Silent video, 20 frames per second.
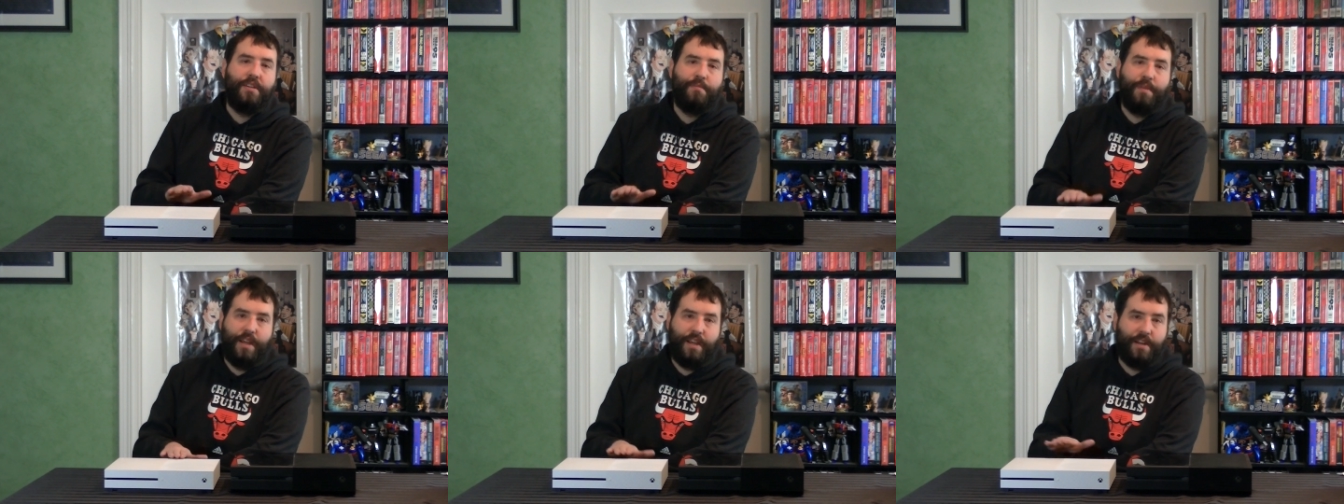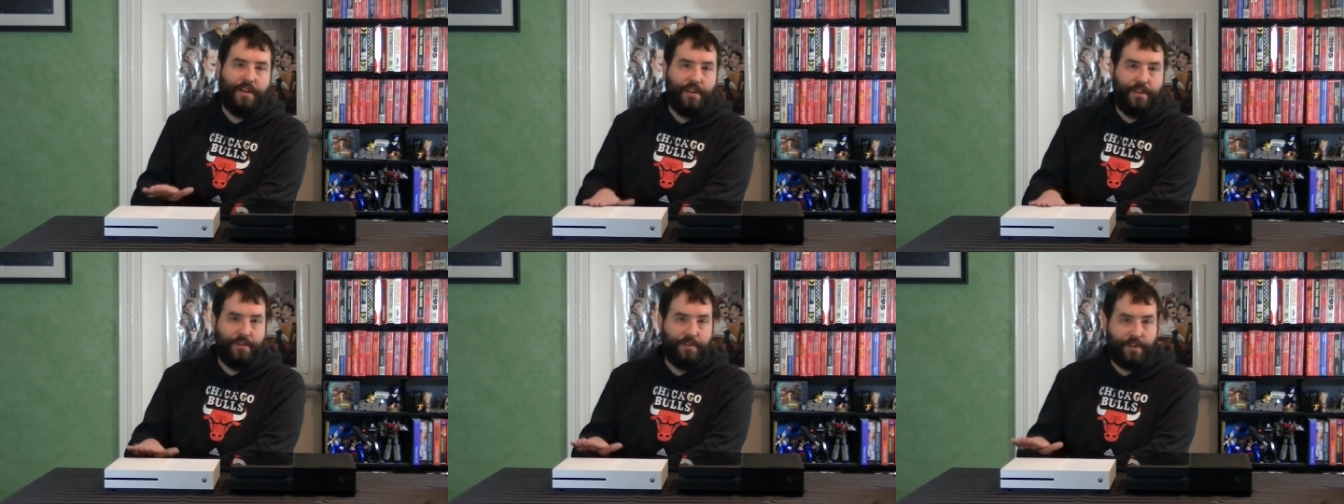to make
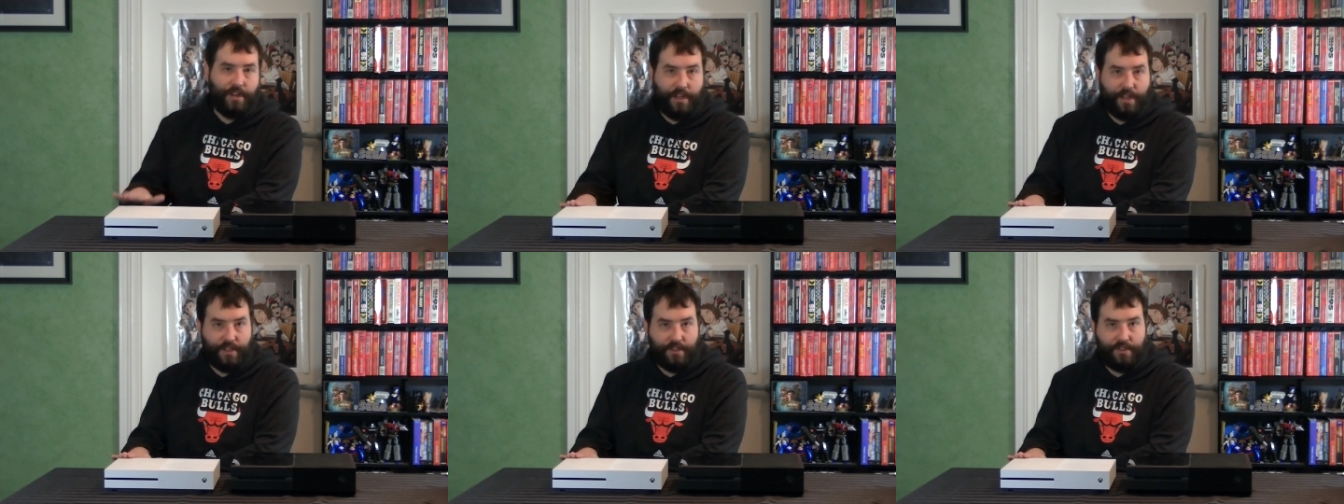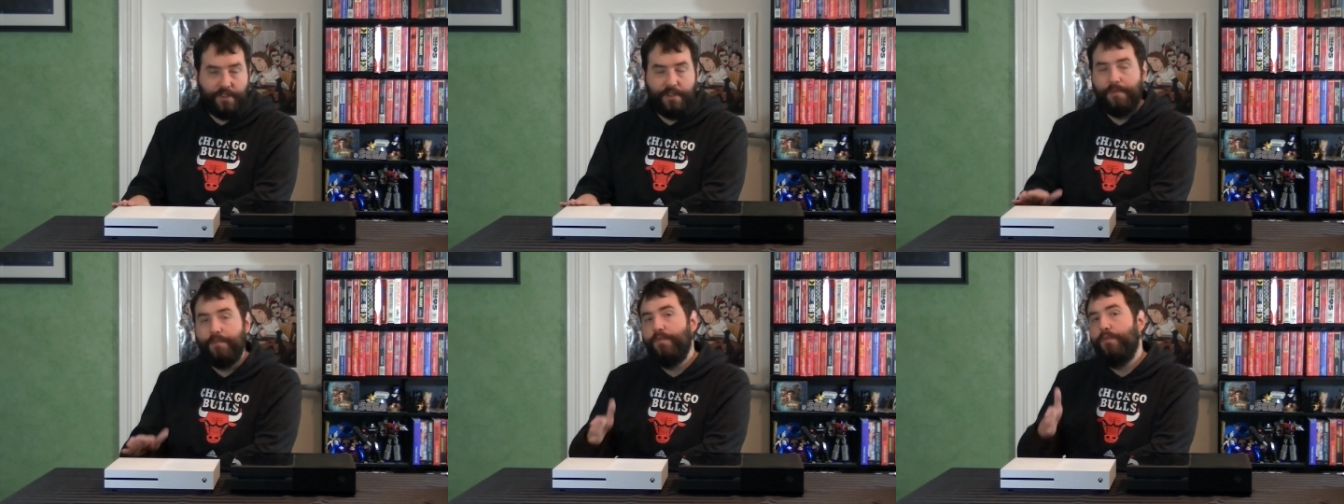another
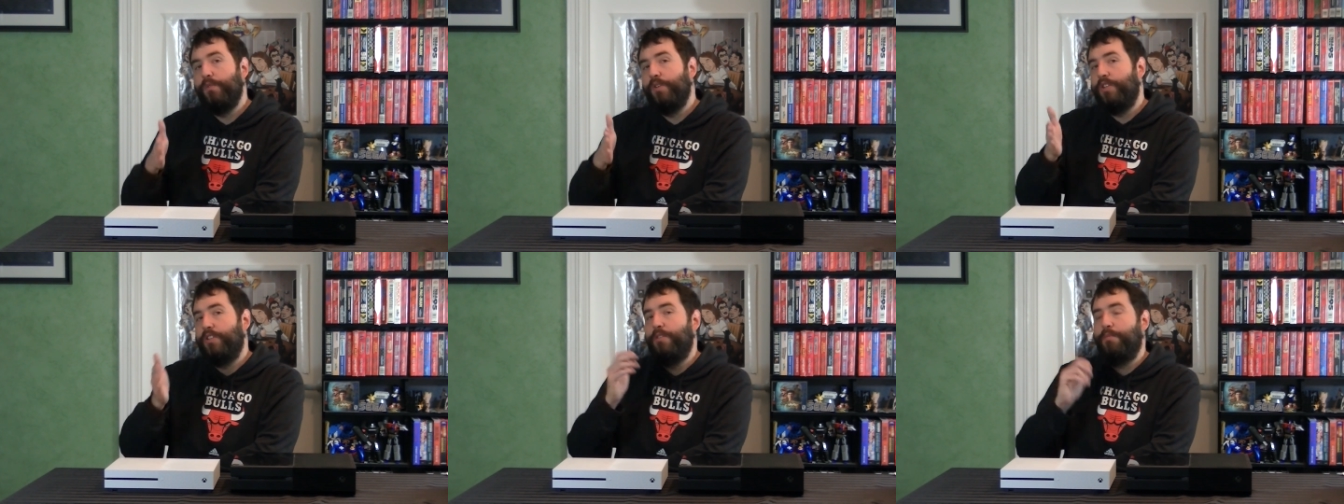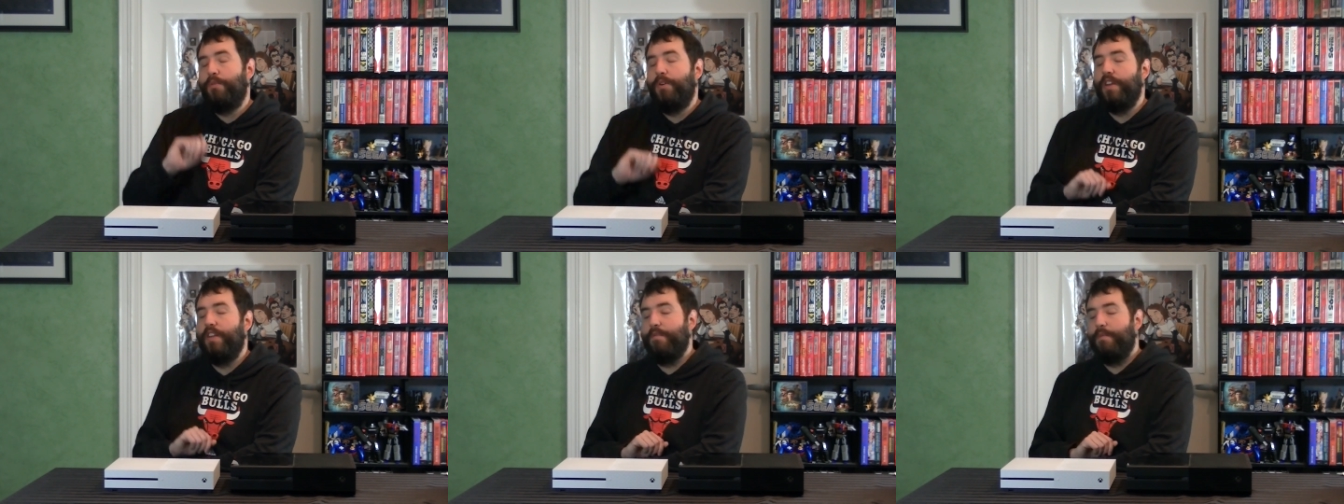console, which is the
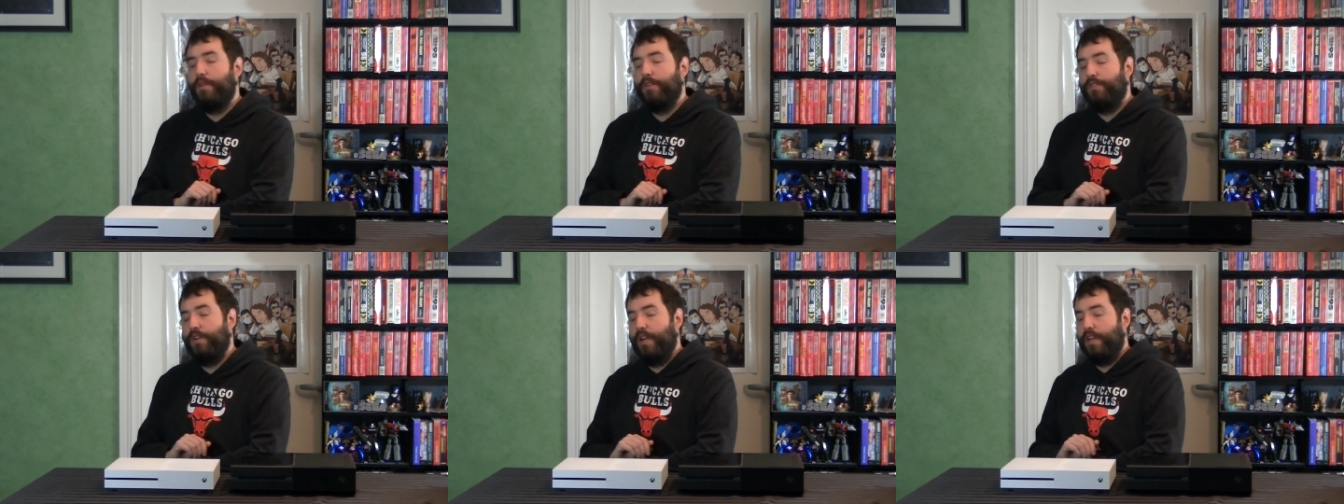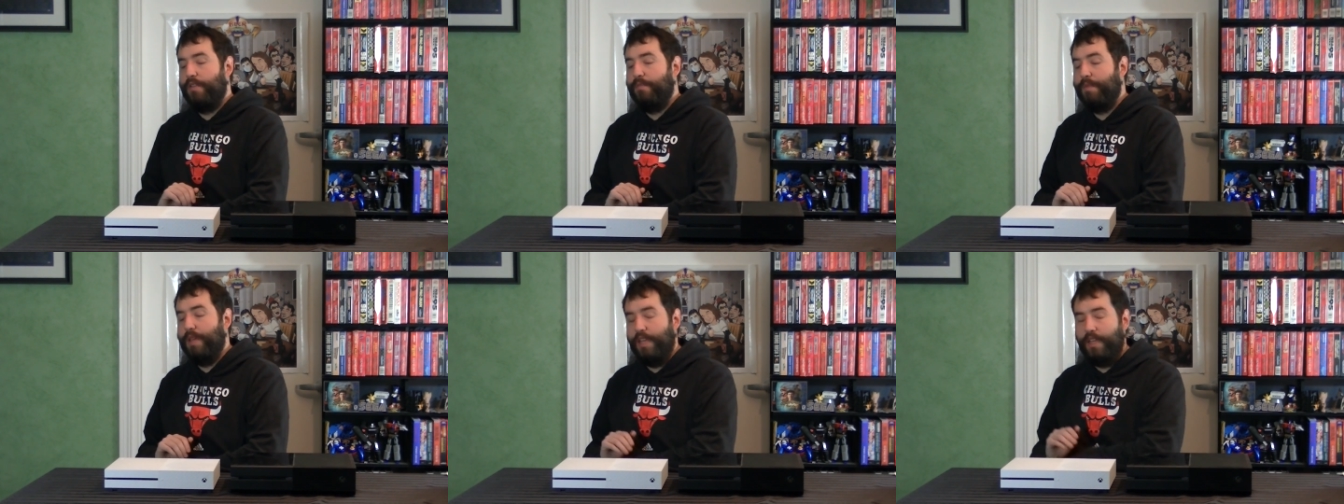point I've been
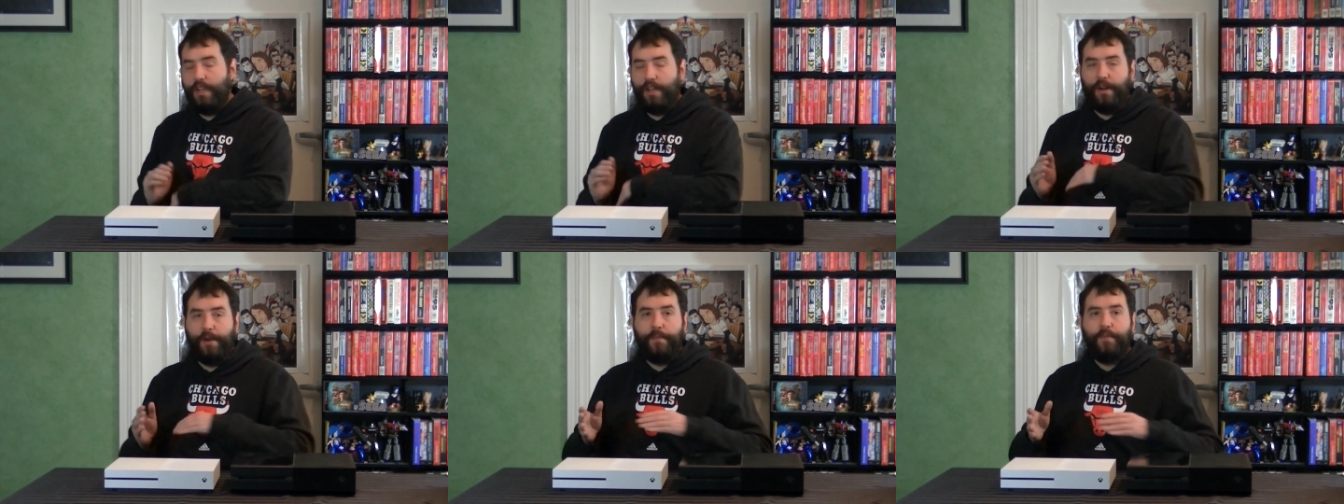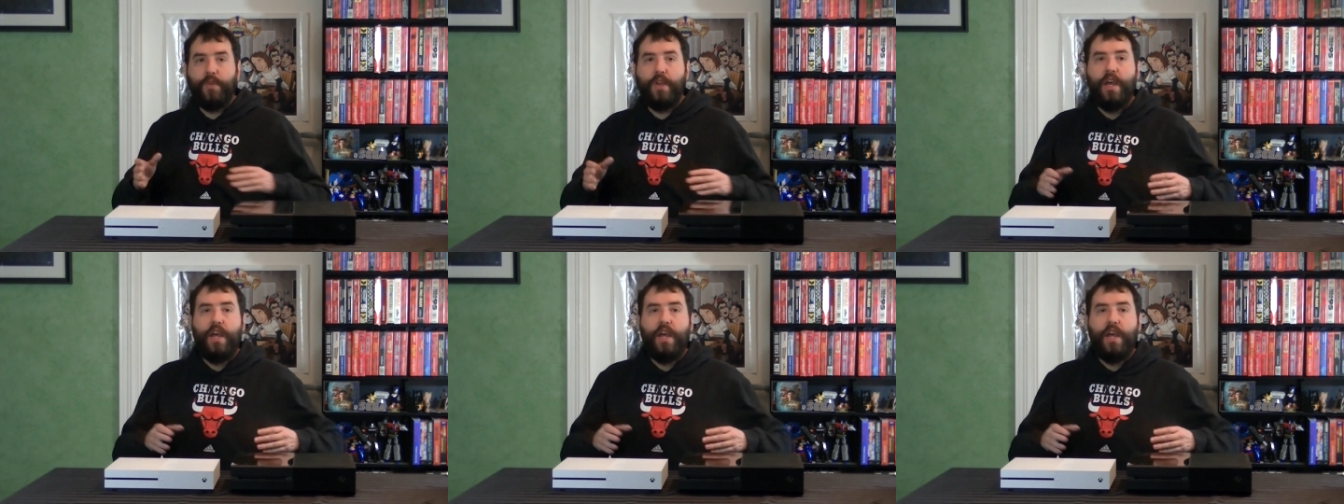trying to make here.